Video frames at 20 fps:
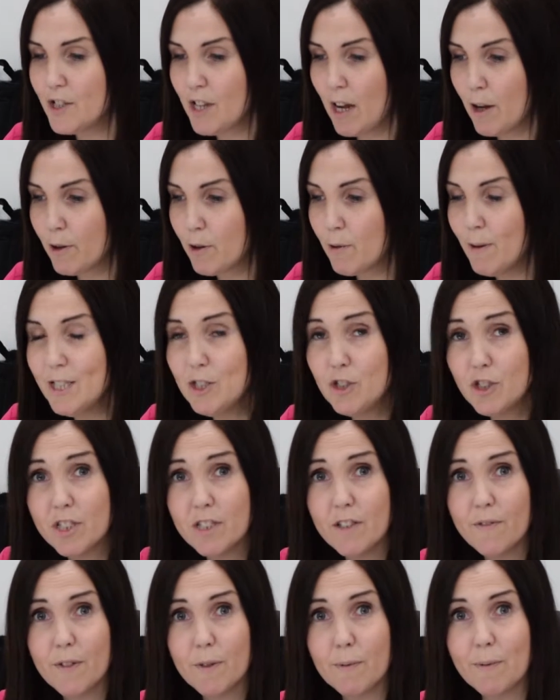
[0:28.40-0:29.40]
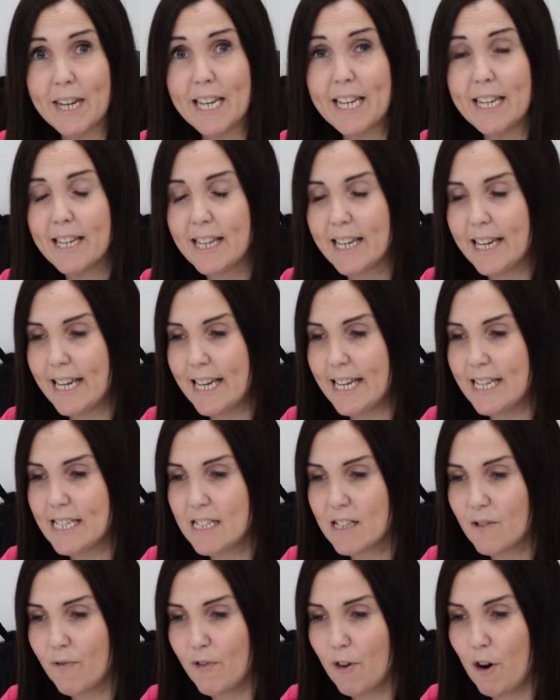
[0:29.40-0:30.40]
So question of the week
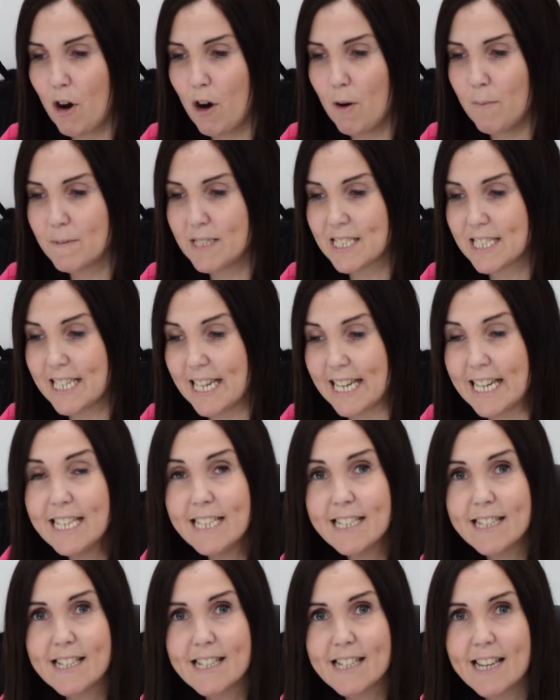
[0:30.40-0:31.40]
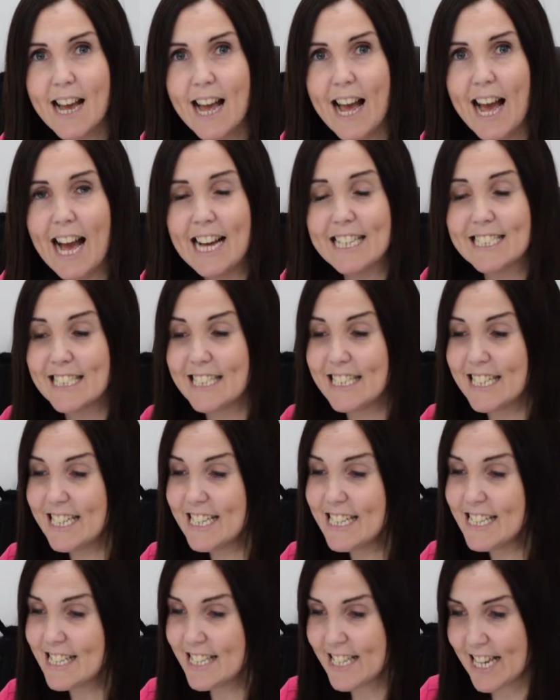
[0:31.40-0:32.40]
is from Denise. And
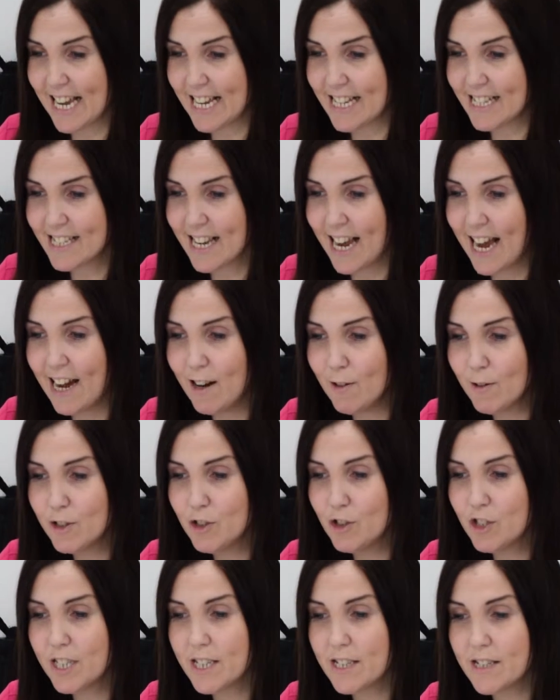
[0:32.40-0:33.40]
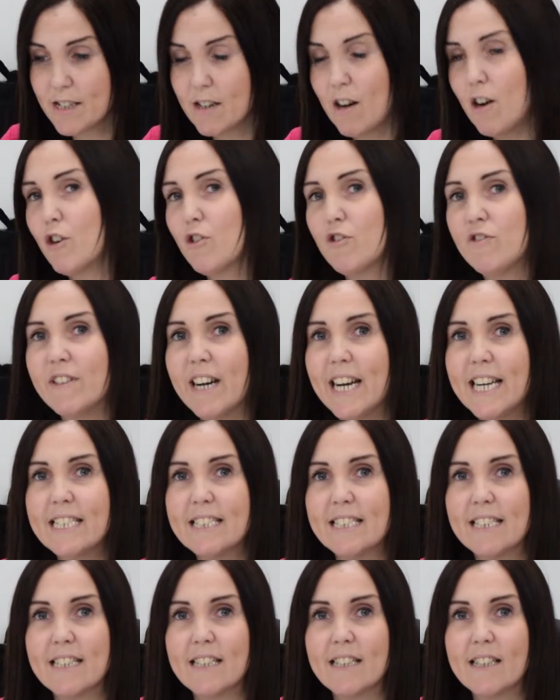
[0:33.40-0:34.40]
Denise says, how can she start
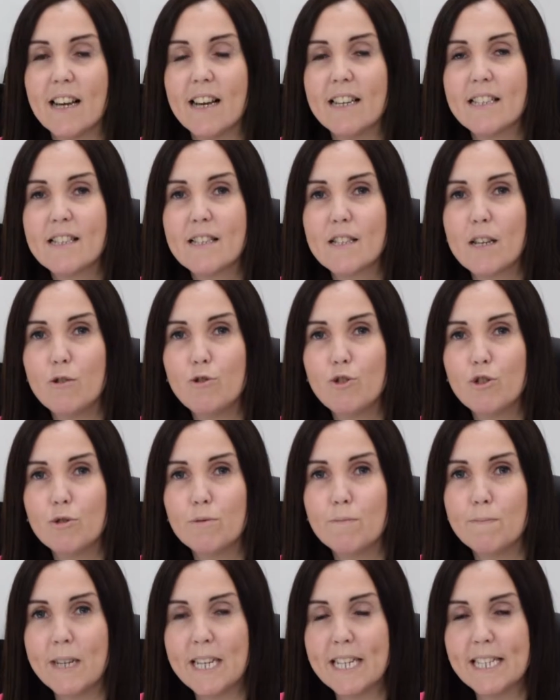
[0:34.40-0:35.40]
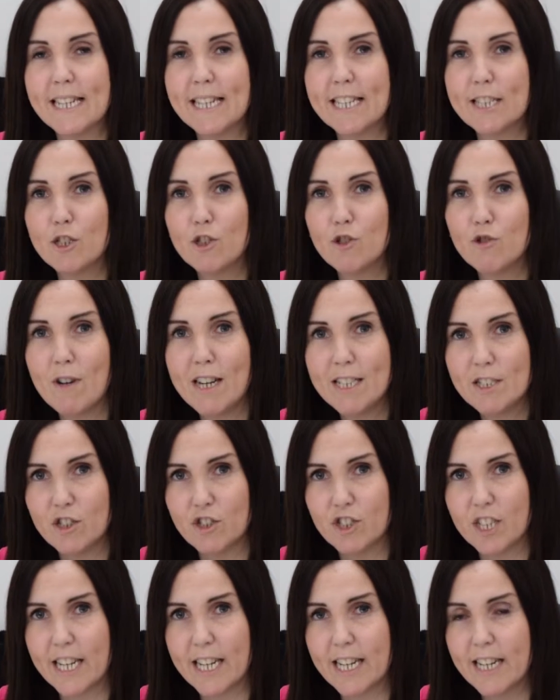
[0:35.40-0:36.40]
creating a social media
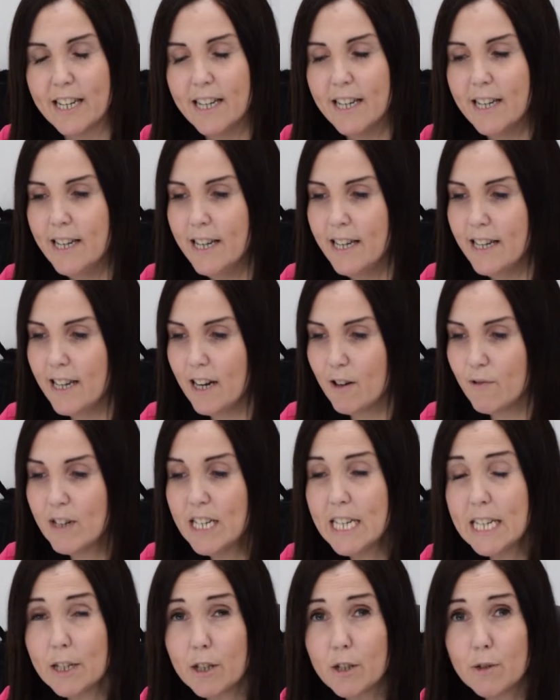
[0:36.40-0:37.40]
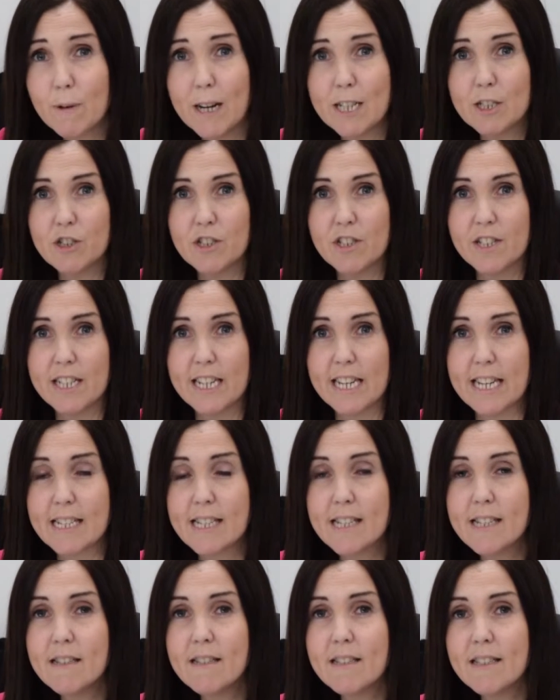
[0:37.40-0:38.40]
strategy? Now, really good question,
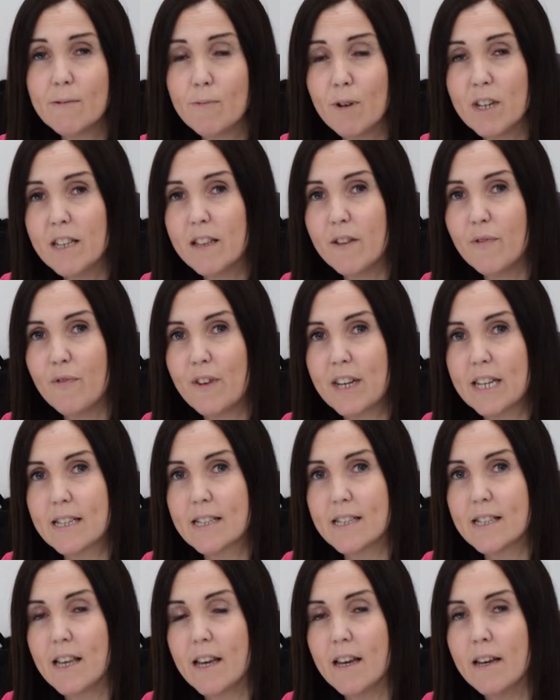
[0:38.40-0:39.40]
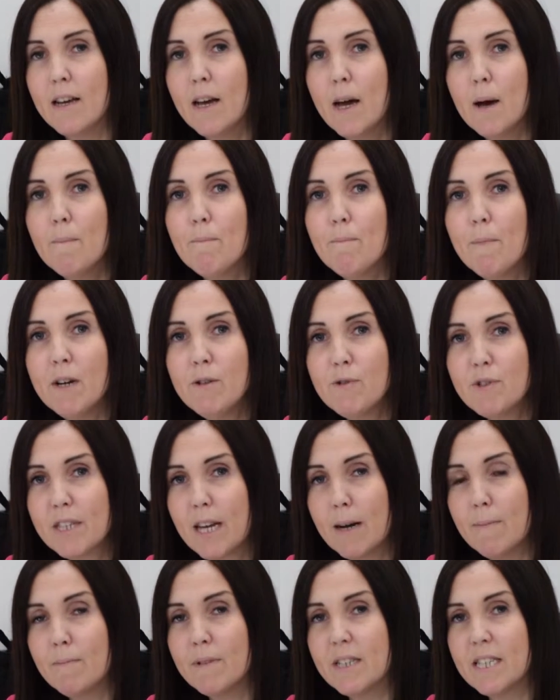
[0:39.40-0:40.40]
Denise. This is one of the things that most
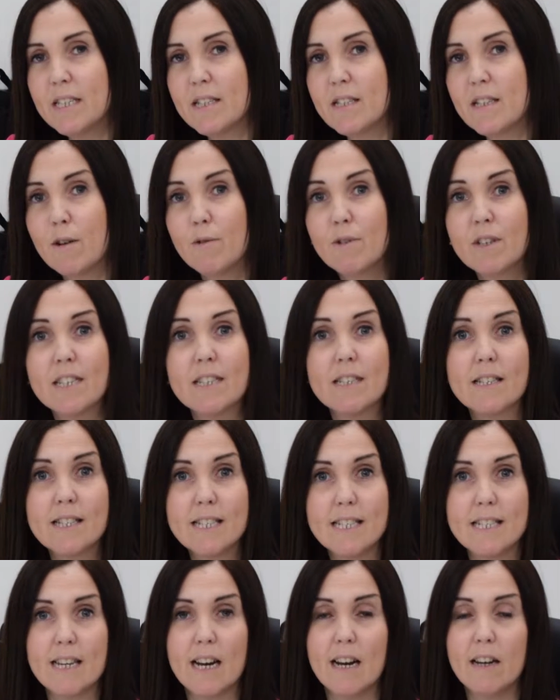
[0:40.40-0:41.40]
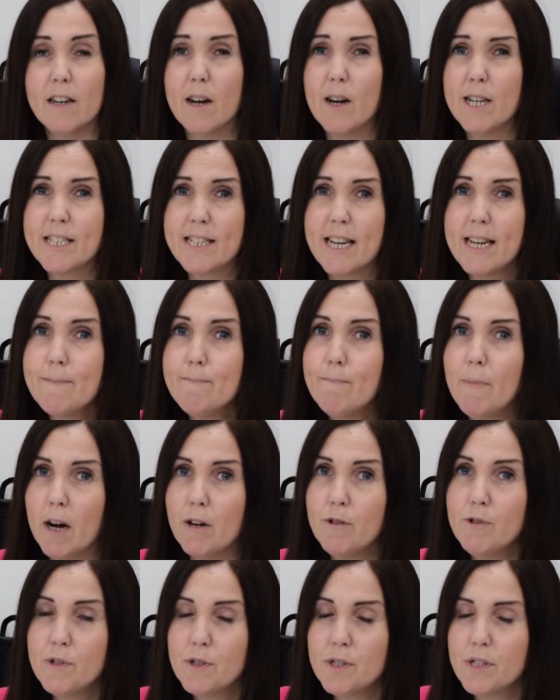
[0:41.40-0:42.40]
companies don't consider. And I say
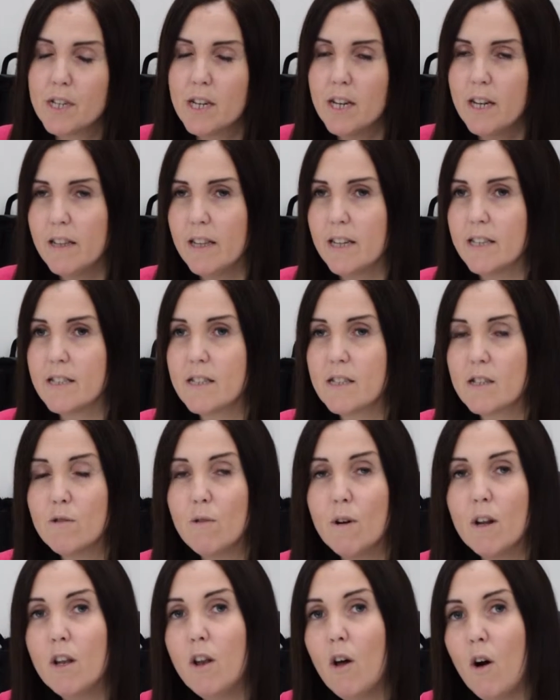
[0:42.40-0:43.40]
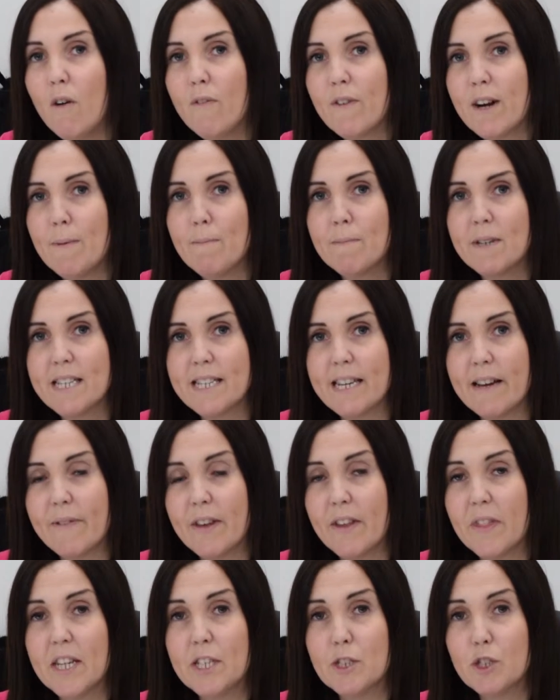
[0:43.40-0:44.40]
most, there's still a lot of companies out
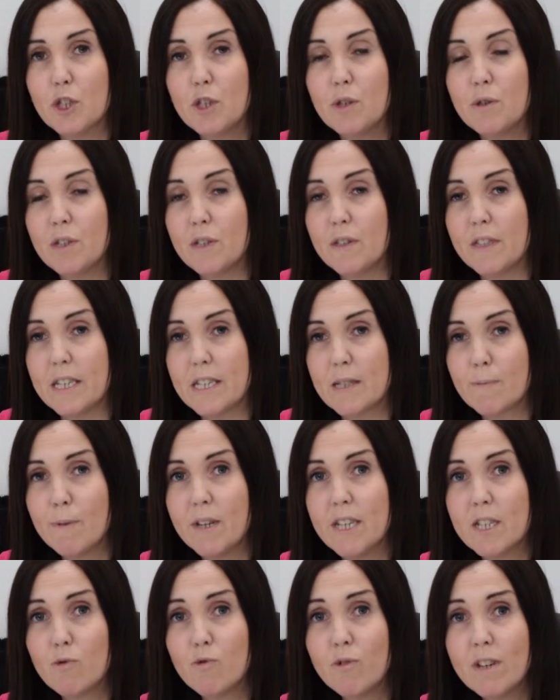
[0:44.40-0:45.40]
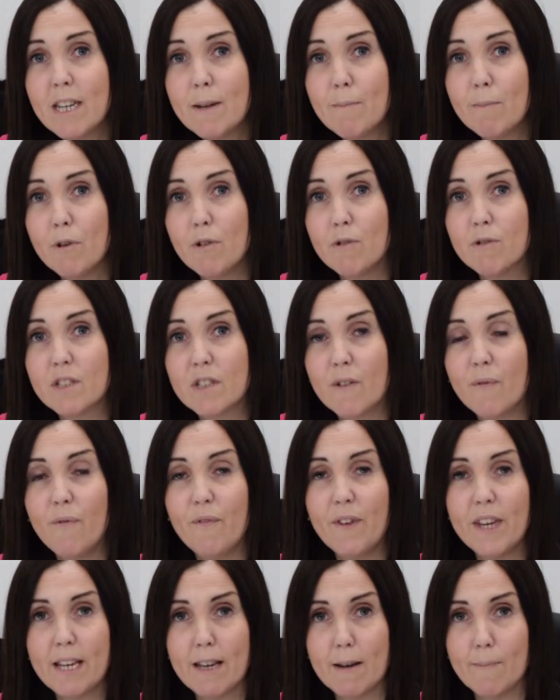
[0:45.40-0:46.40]
there that do this, but it's really important to
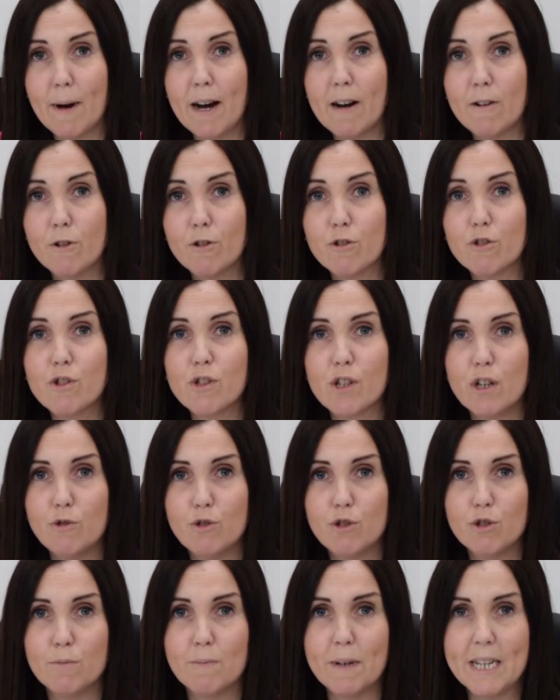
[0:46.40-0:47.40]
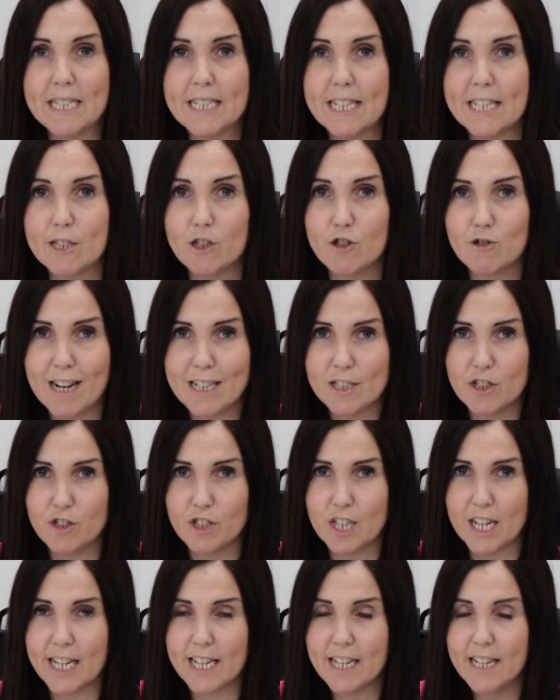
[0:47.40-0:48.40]
think about your social media
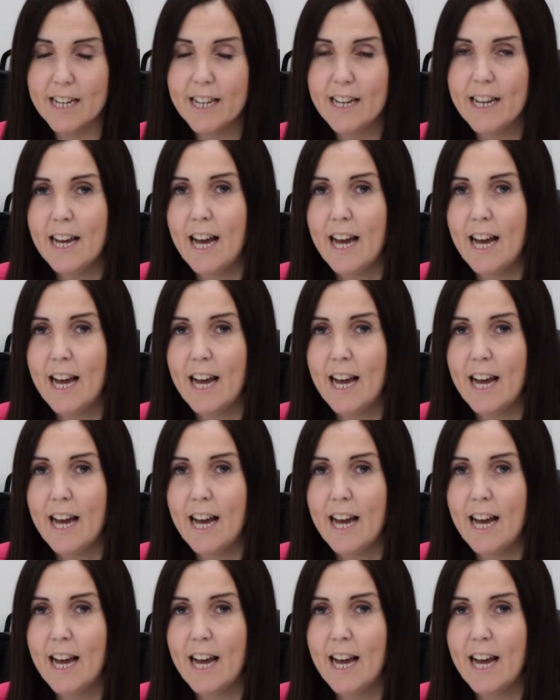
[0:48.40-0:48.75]
strategy.